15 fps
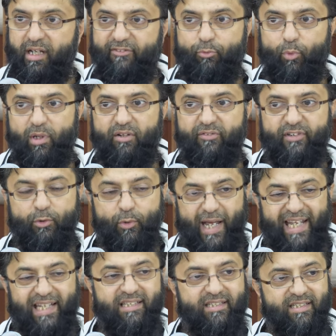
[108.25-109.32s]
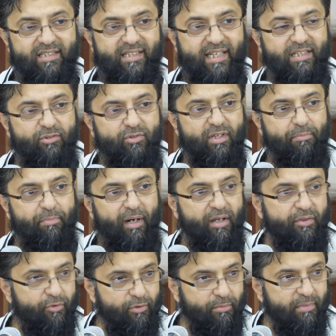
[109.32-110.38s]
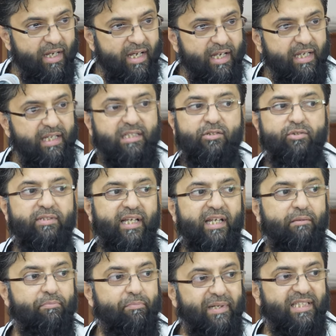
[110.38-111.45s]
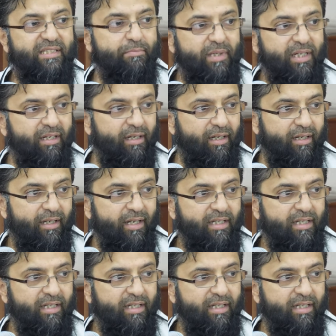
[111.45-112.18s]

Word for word: if one of you enters into the bathroom, is to say Bismillah.